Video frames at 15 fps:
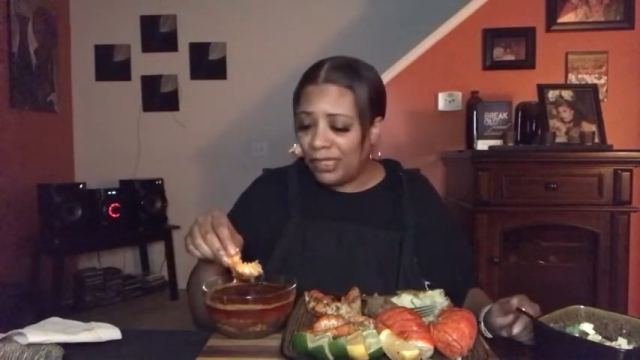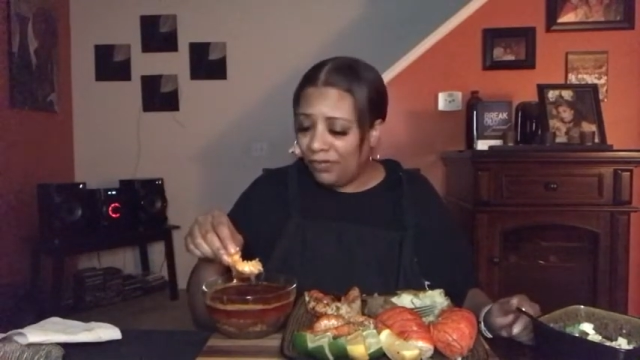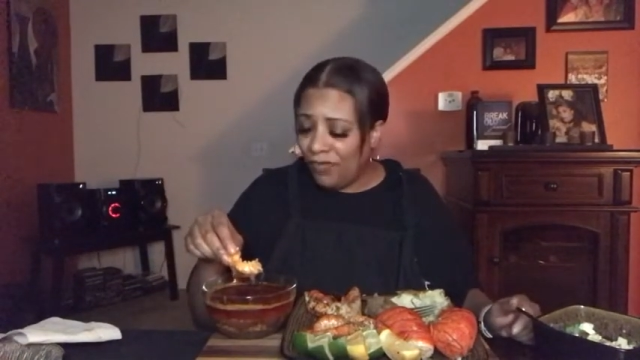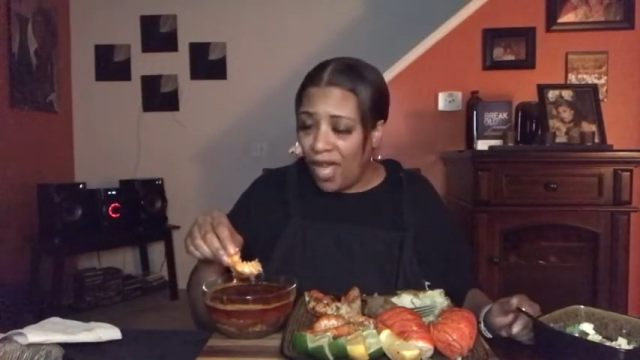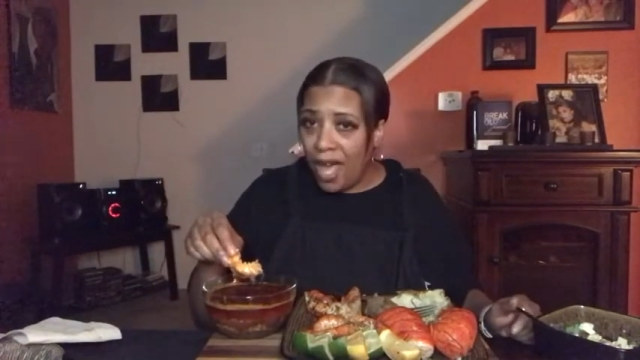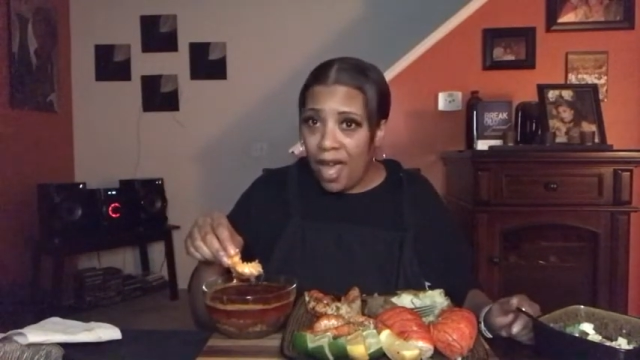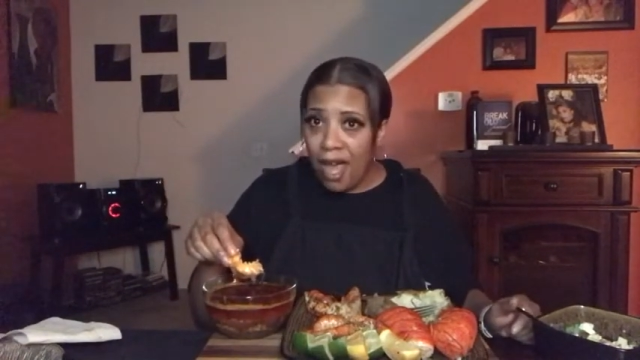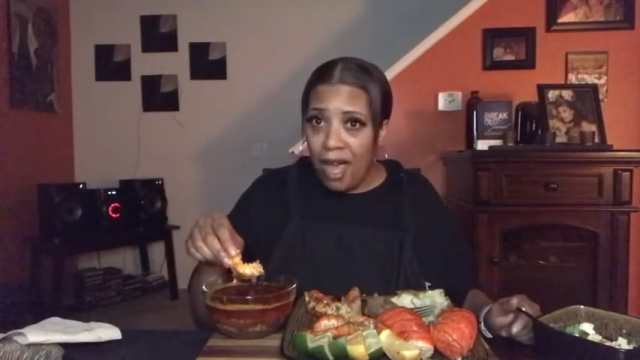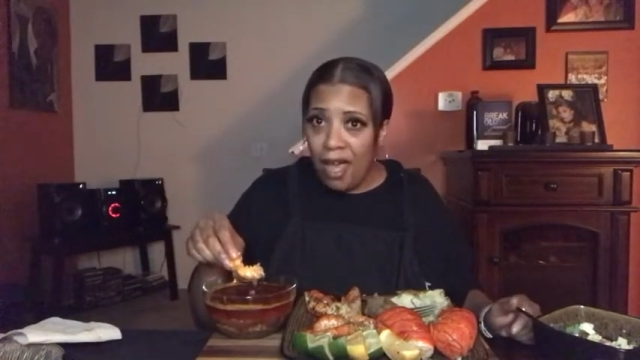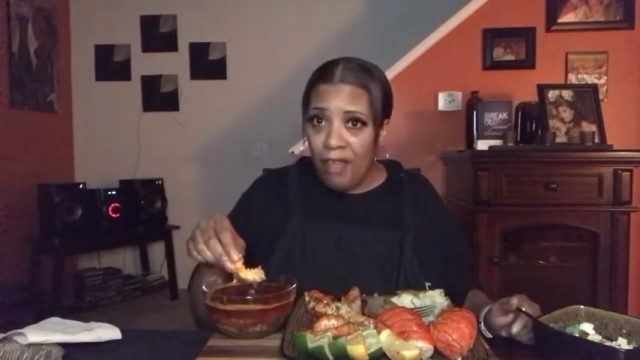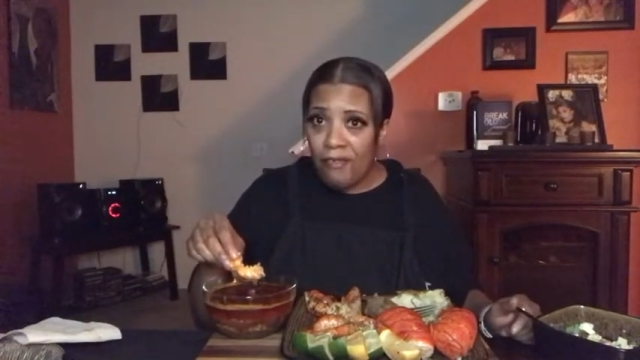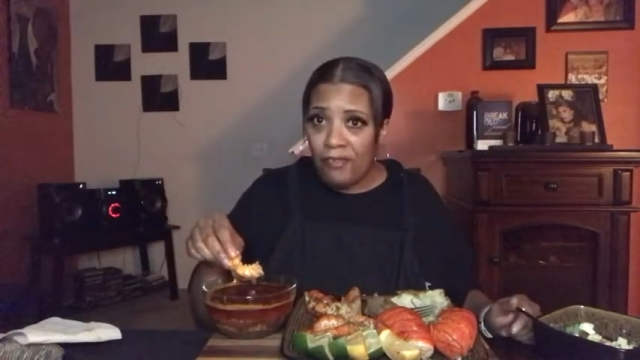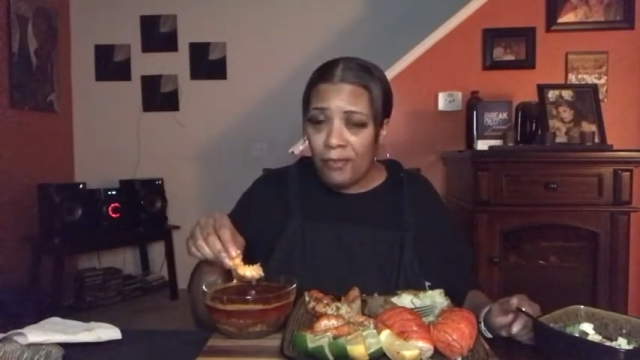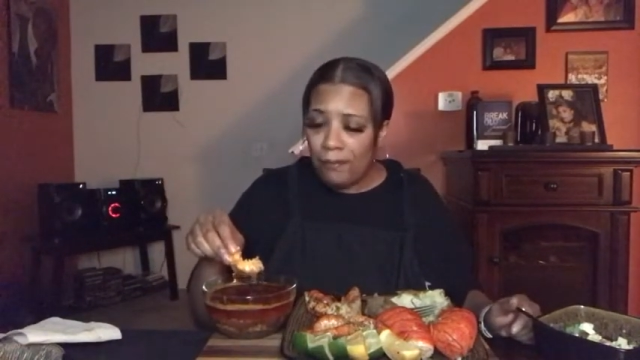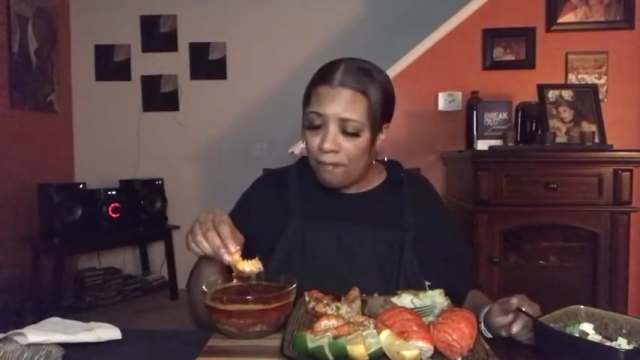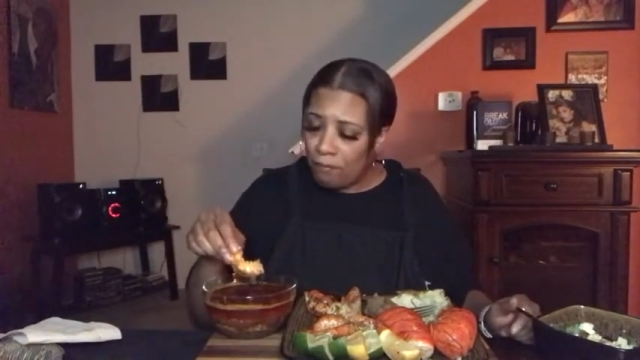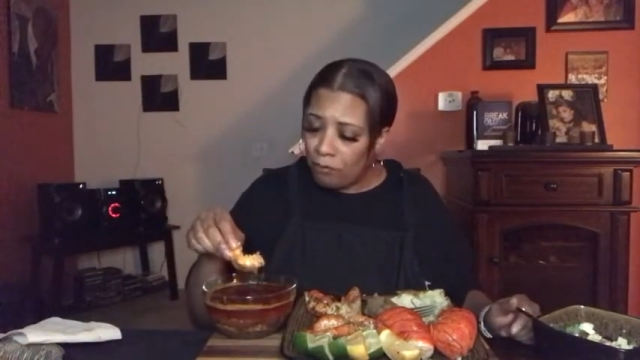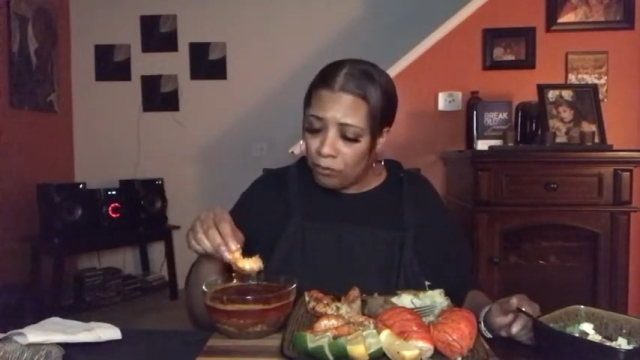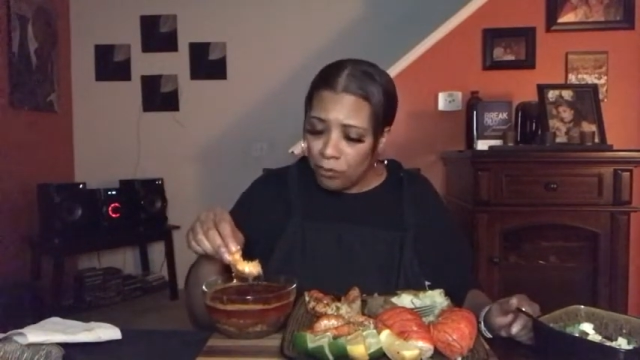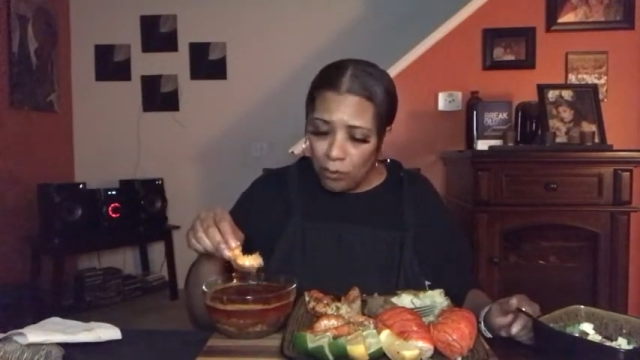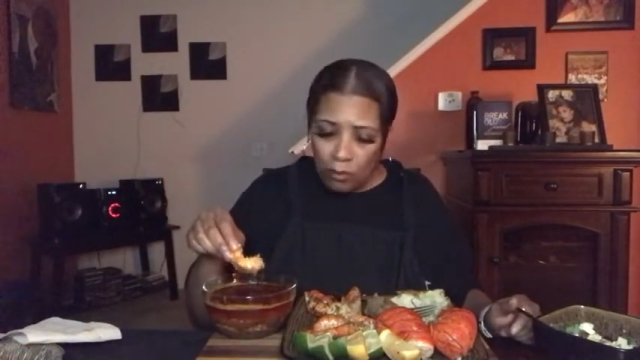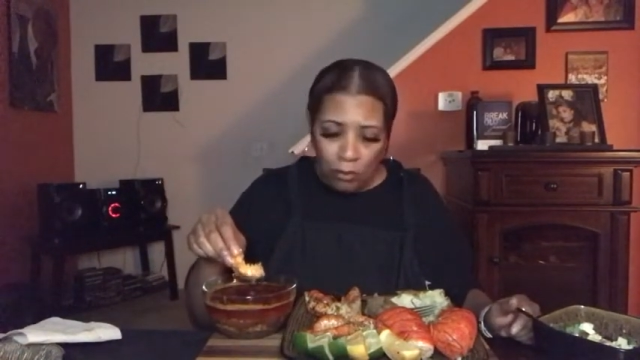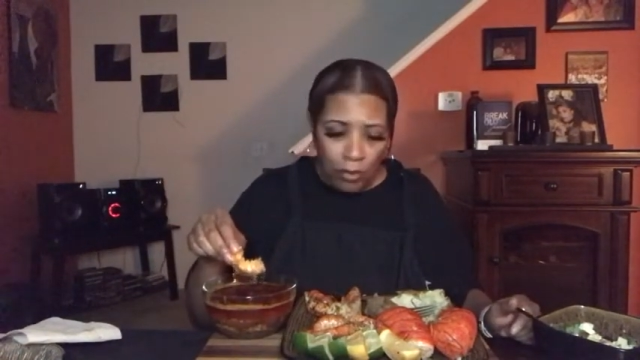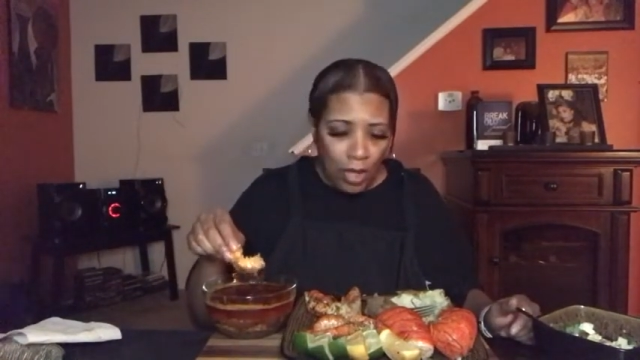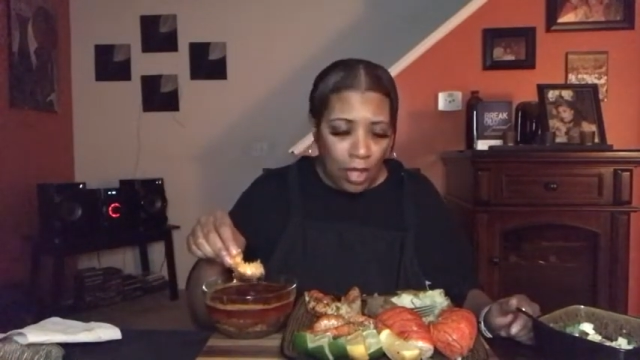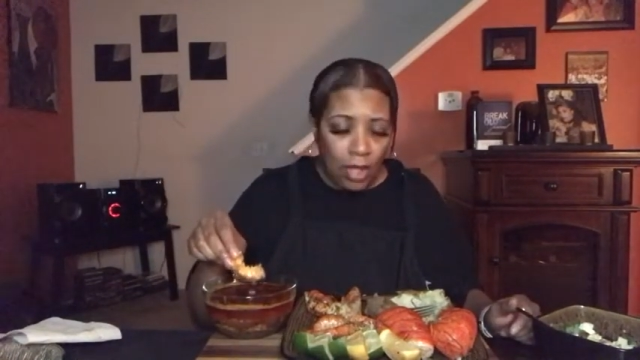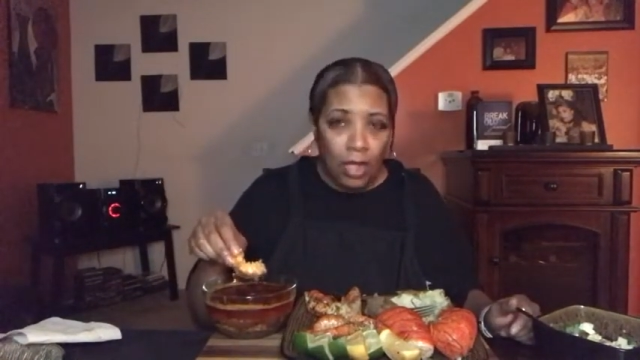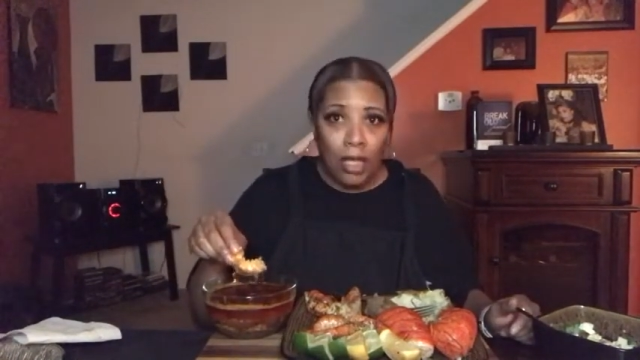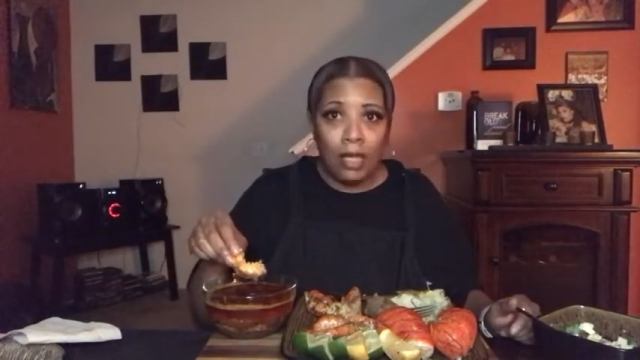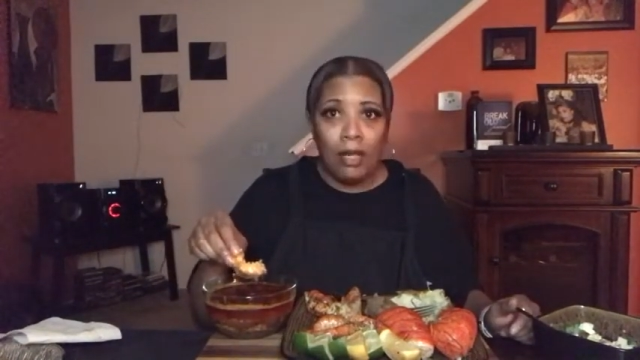Five
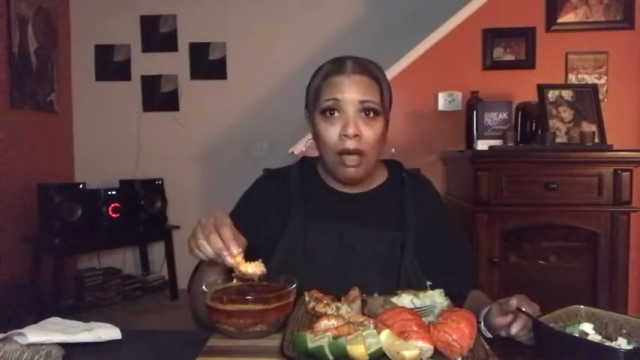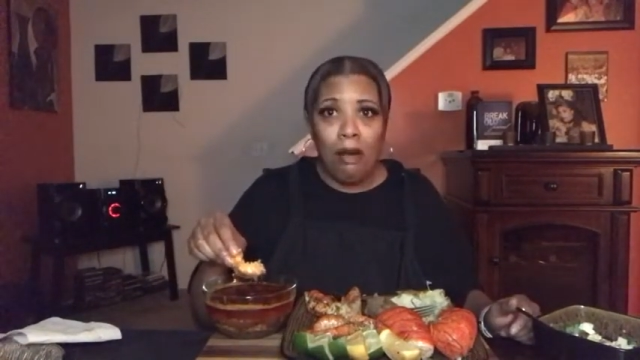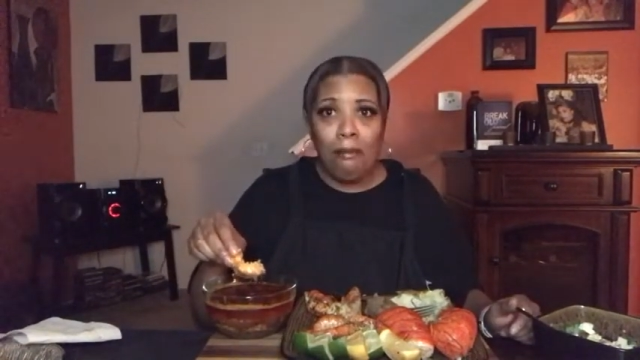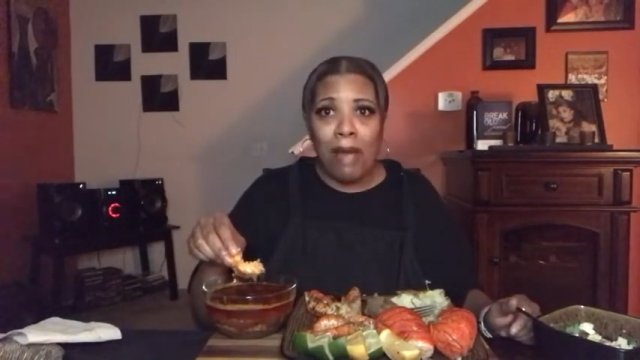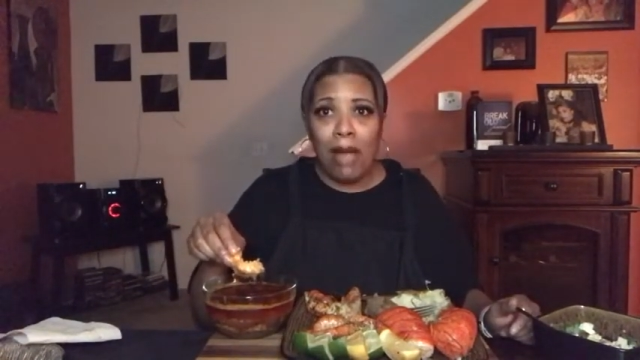and all my